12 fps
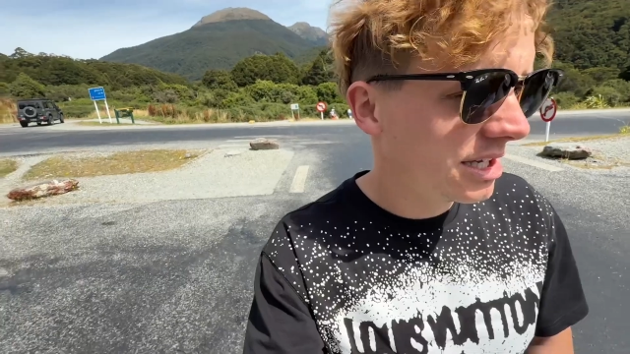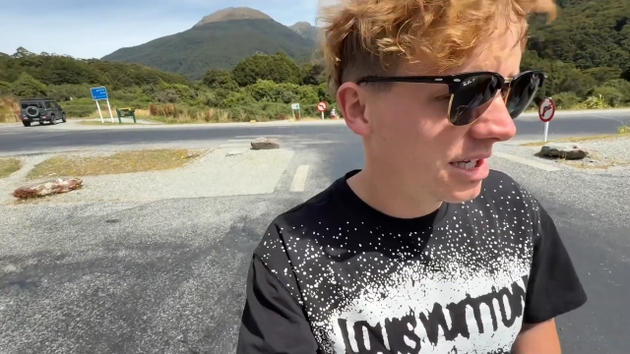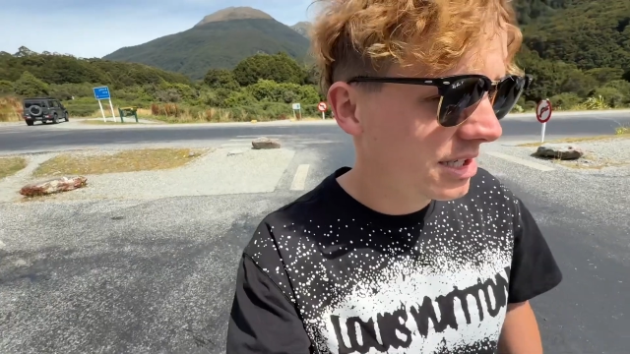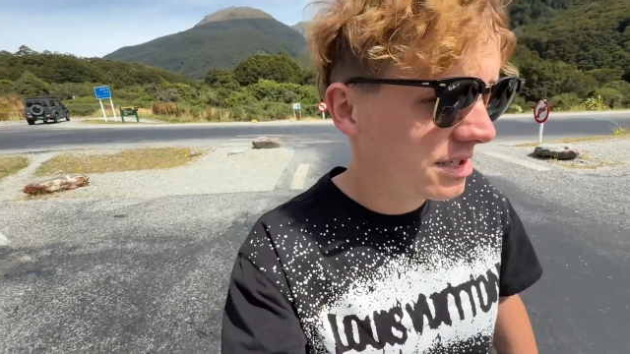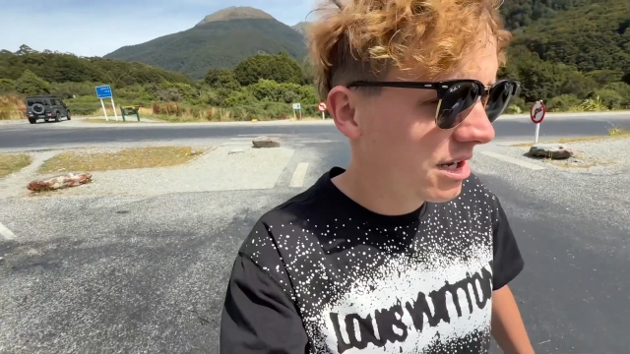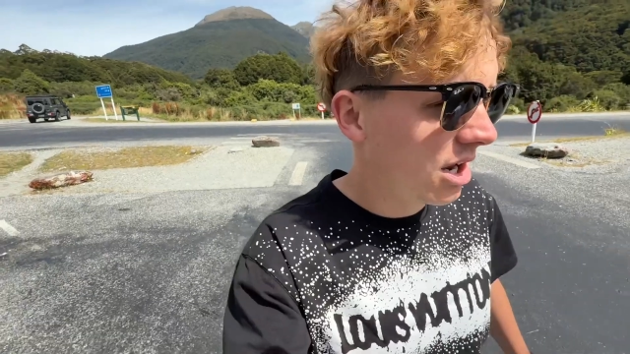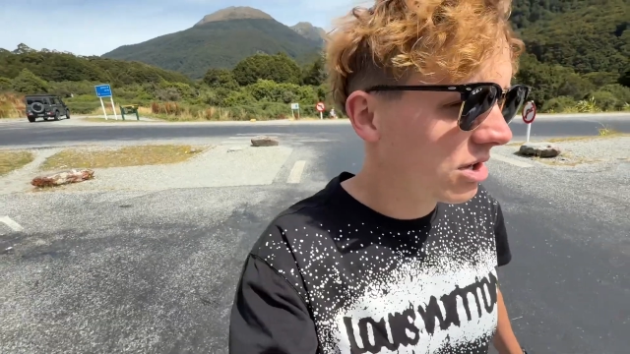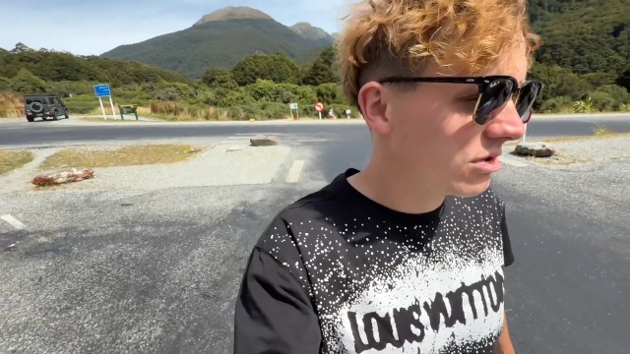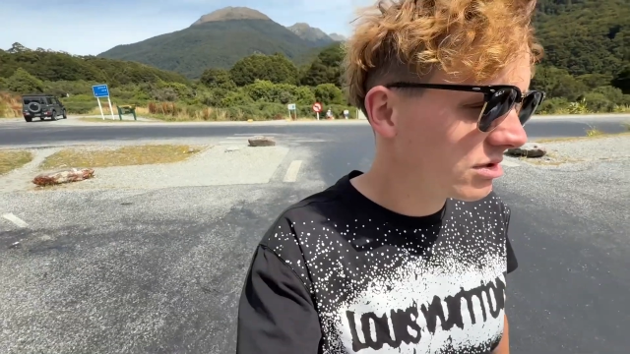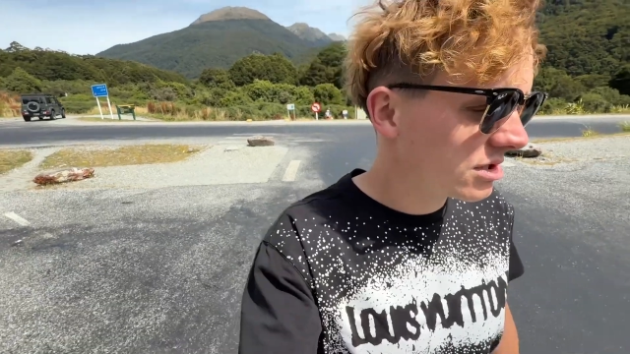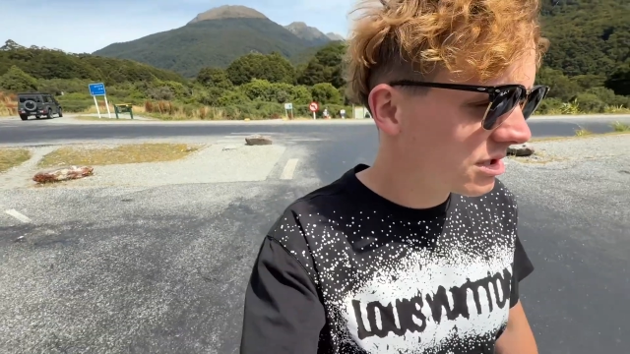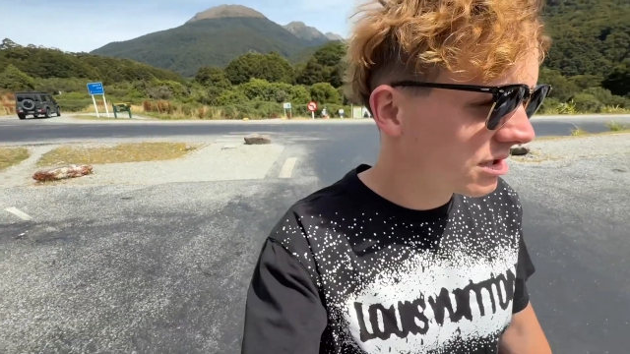is
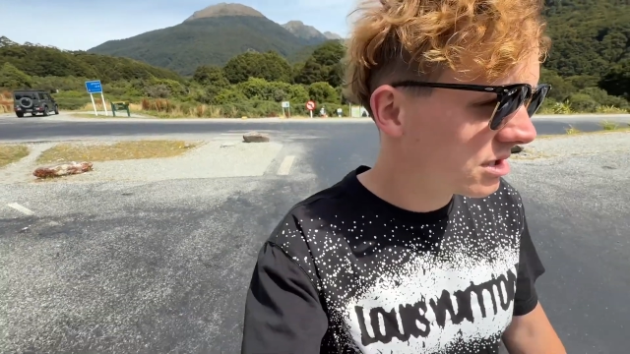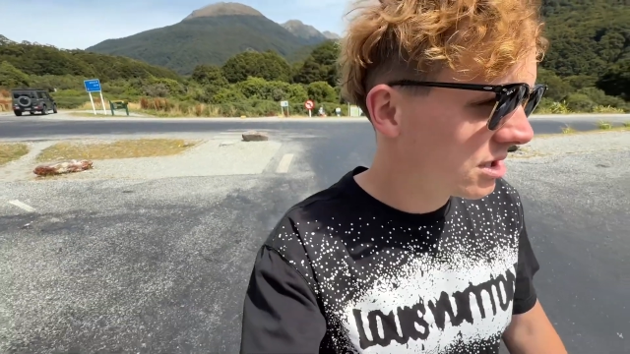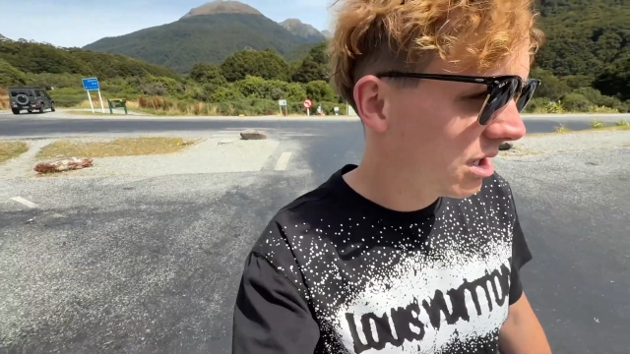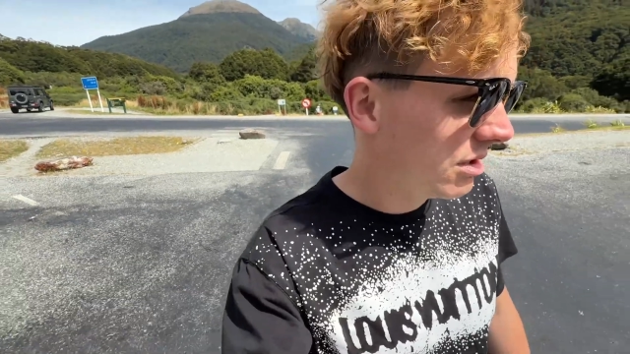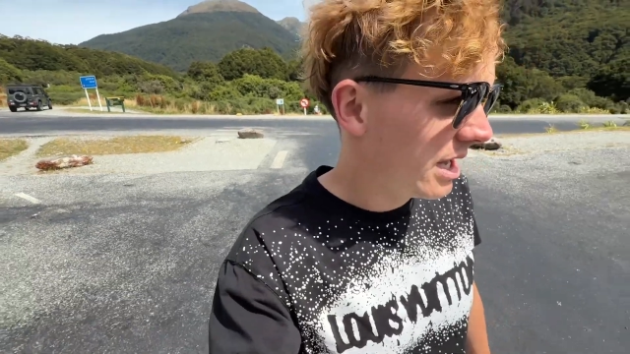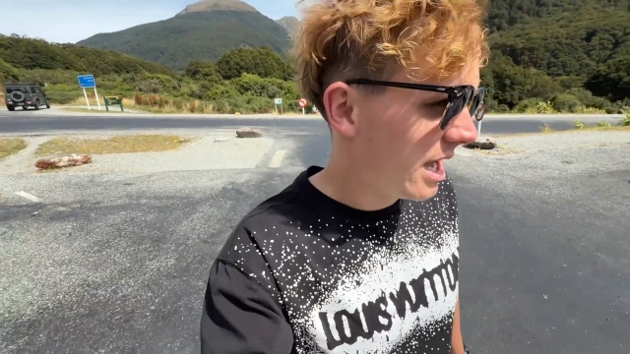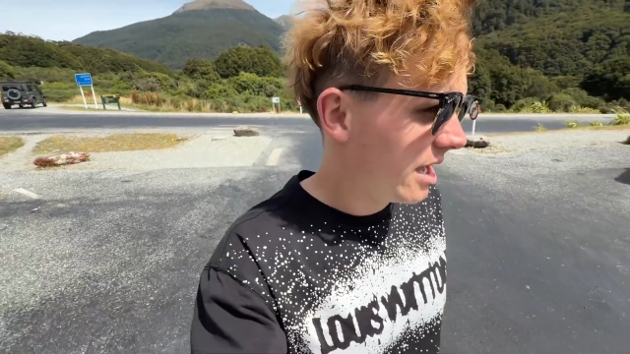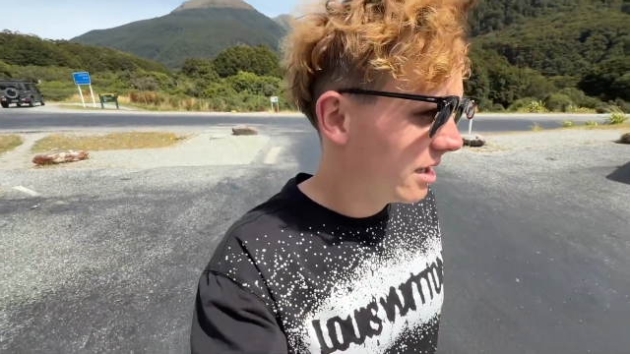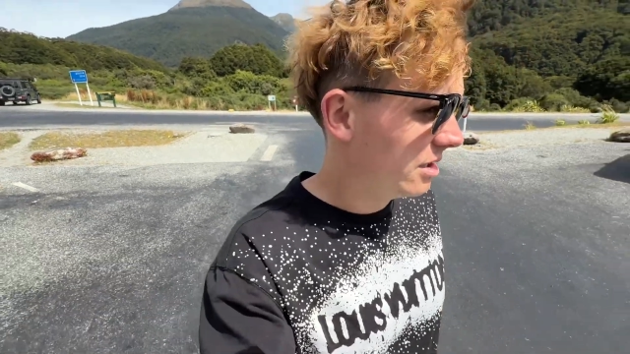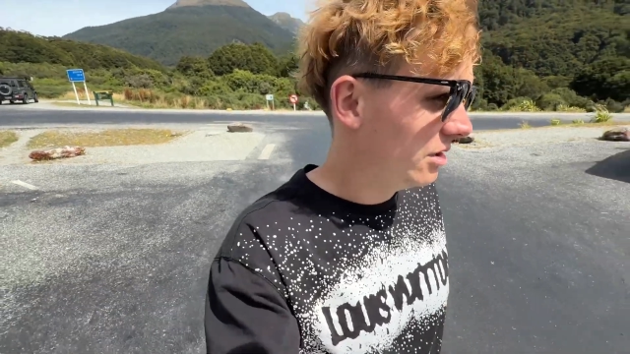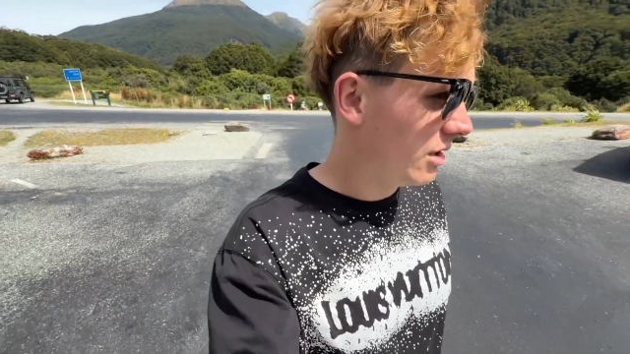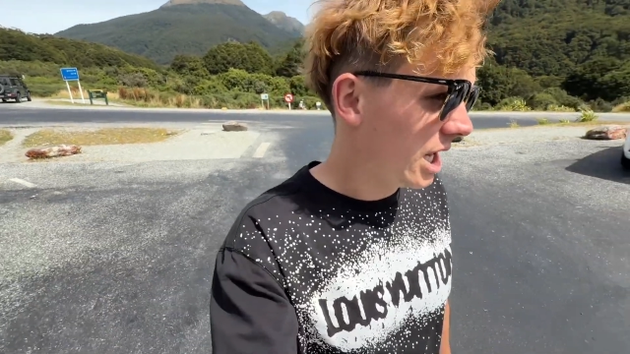closed so that
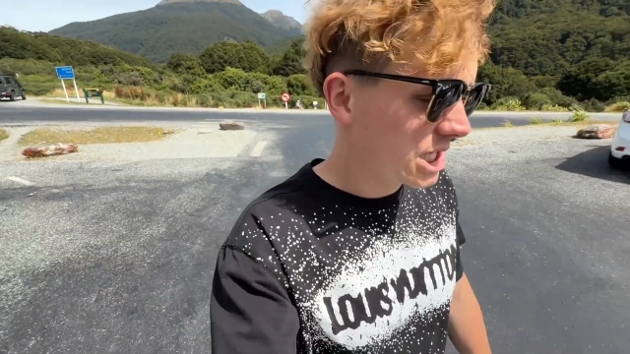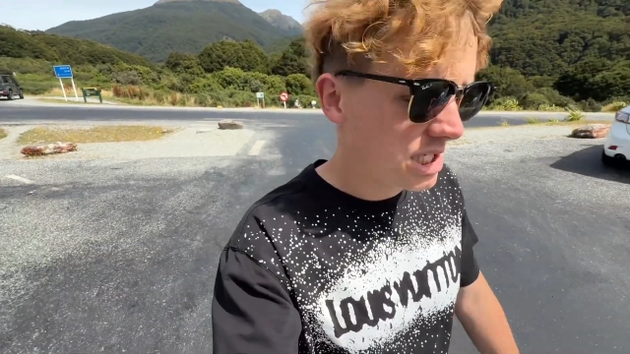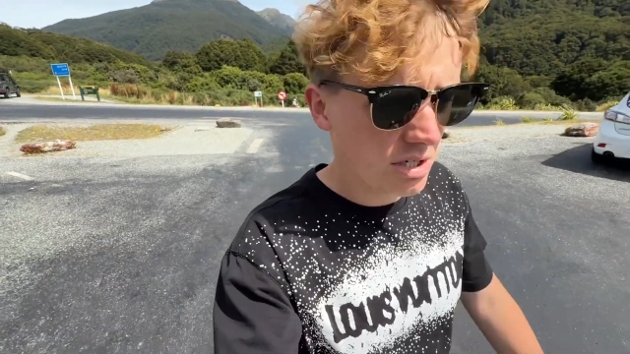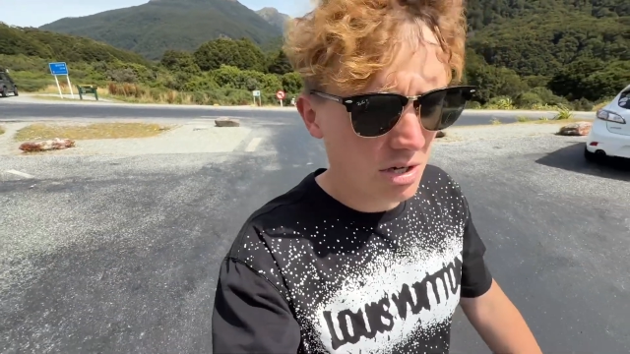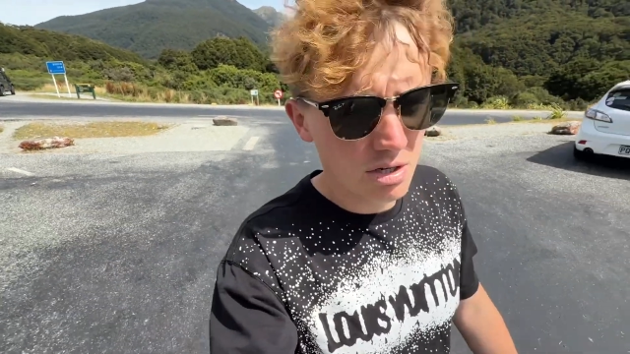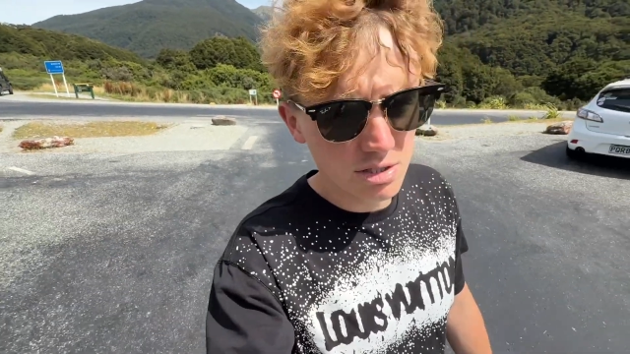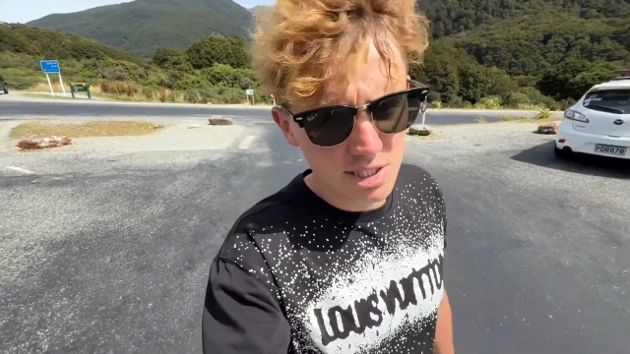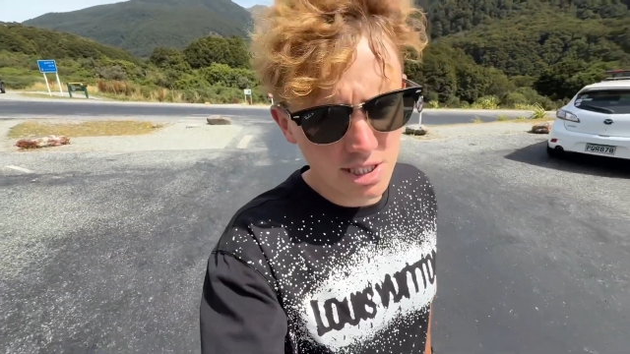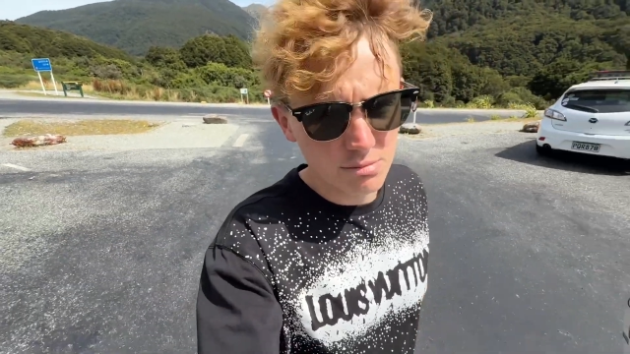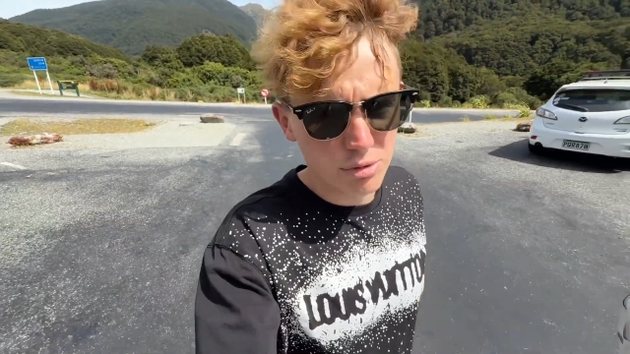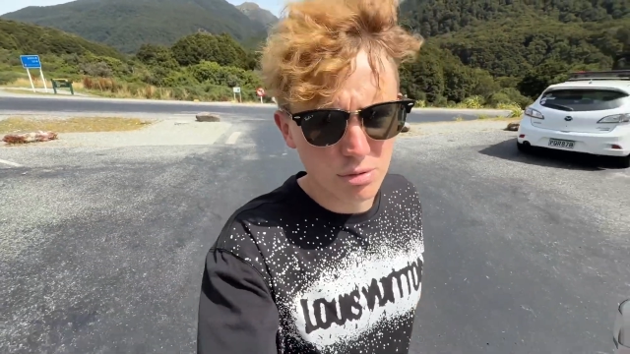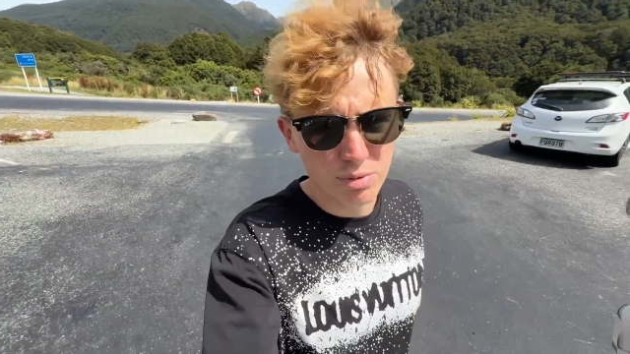you actually can't see the
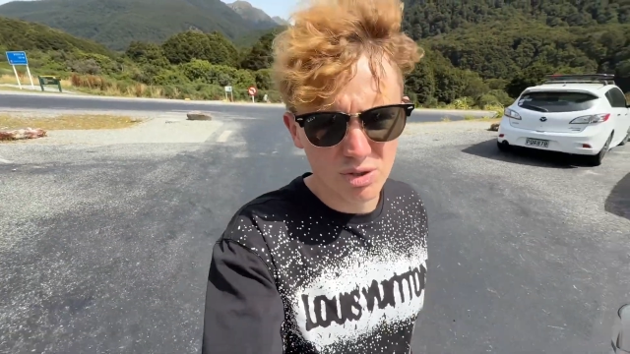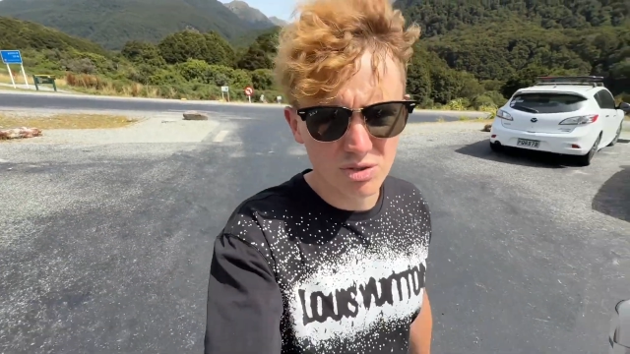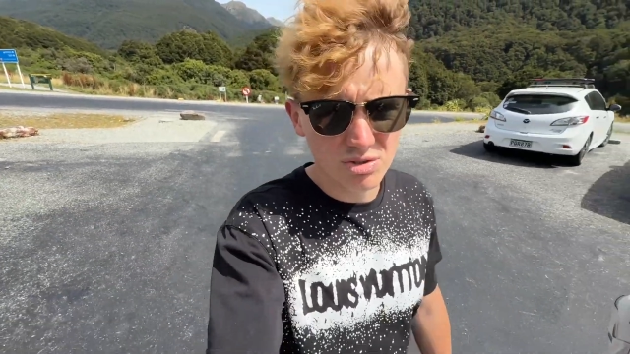Blue Pools.